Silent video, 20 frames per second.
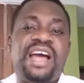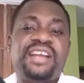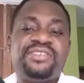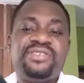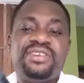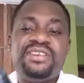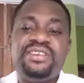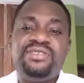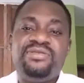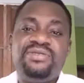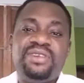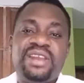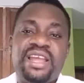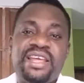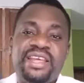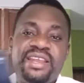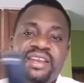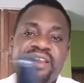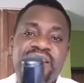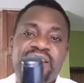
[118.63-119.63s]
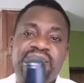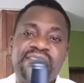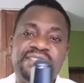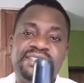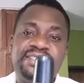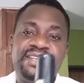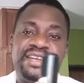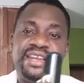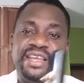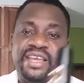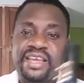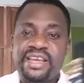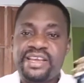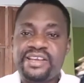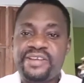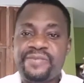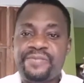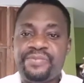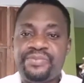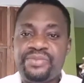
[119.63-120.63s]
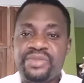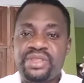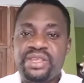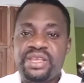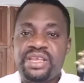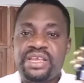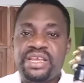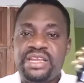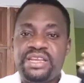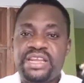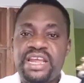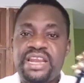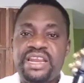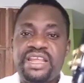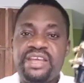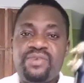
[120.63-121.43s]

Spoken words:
actually look like a neck. This is the neck, and that